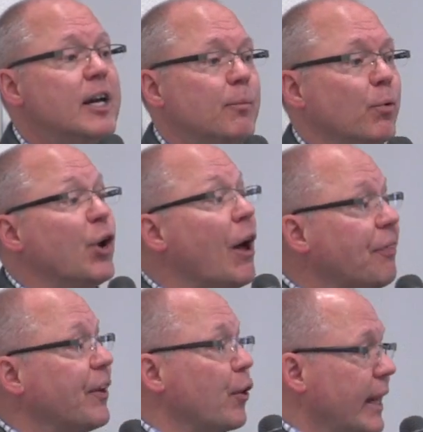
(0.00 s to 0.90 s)
We're
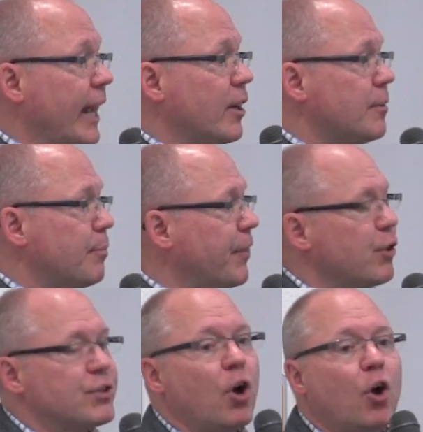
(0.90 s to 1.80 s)
not there yet, but
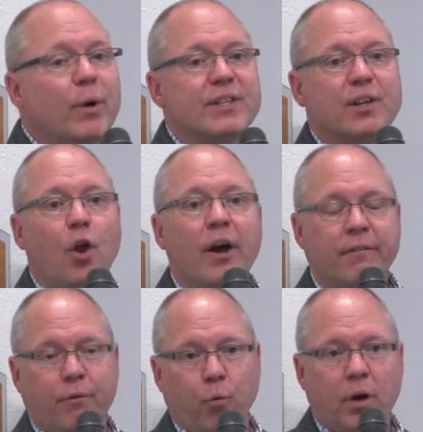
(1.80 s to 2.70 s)
there's always a lot
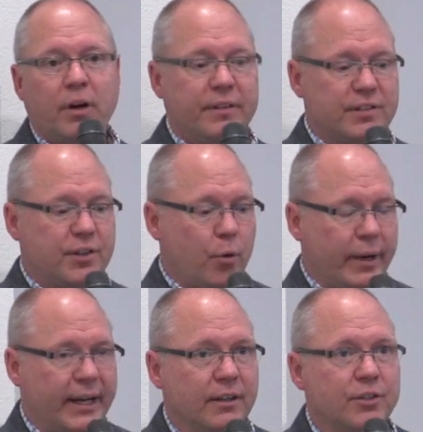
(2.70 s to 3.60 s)
of work that's
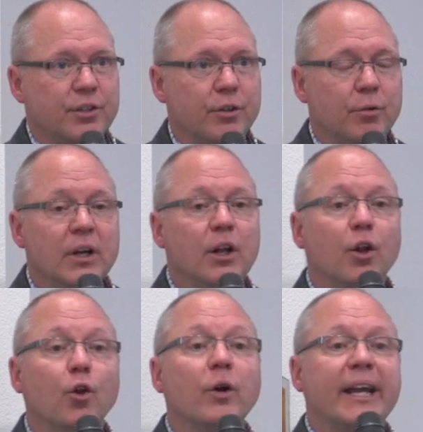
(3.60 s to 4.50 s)
going into
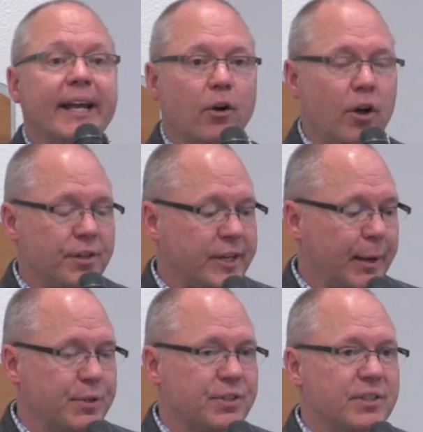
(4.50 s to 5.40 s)
looking at
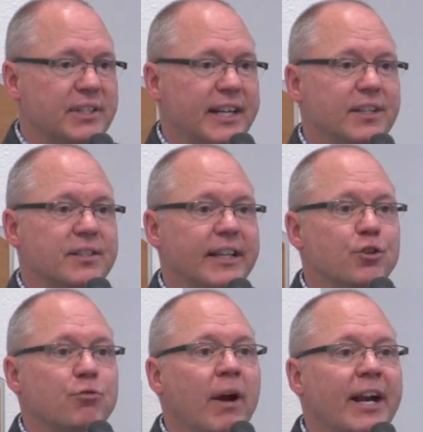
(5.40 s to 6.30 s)
Alzheimer's disease and
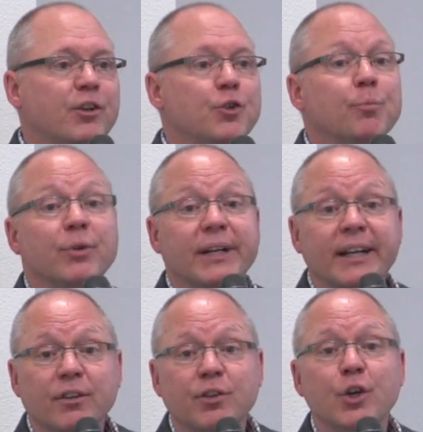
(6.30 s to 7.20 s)
trying to
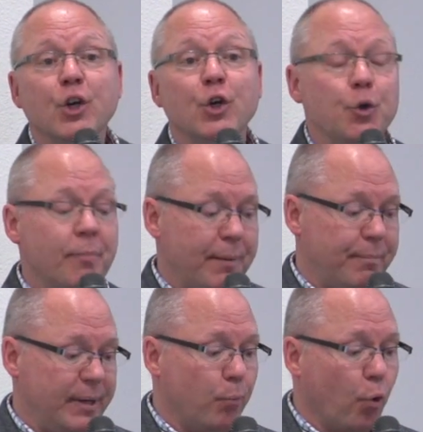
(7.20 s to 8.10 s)
predict who might
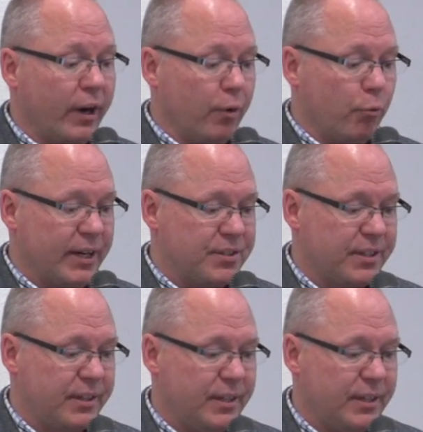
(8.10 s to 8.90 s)
be more at risk.